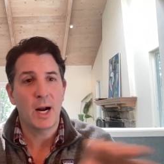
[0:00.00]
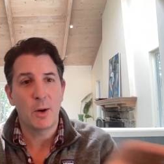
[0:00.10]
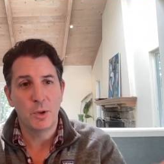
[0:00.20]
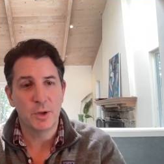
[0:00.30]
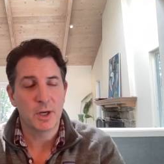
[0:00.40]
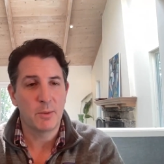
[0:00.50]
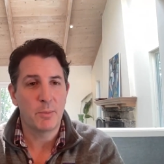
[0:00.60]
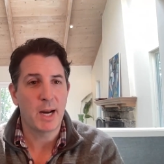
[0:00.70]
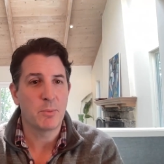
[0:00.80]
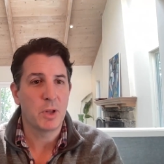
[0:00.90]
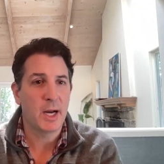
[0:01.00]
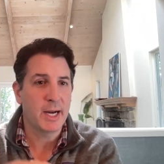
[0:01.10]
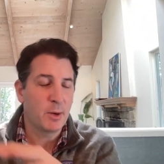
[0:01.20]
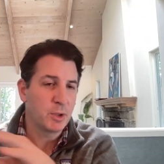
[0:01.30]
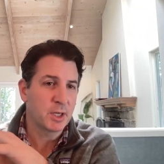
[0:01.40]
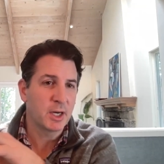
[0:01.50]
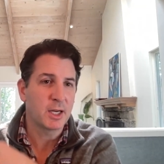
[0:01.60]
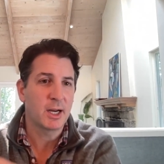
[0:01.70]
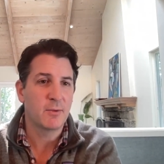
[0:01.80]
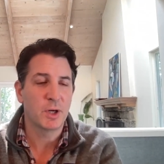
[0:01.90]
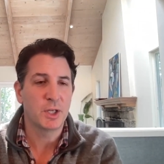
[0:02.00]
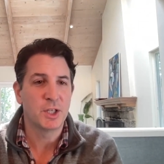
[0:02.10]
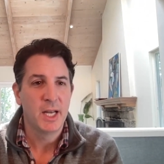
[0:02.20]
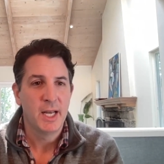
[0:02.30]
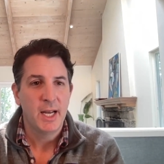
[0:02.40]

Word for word: How are we looking on pipeline? How are we looking on coverage?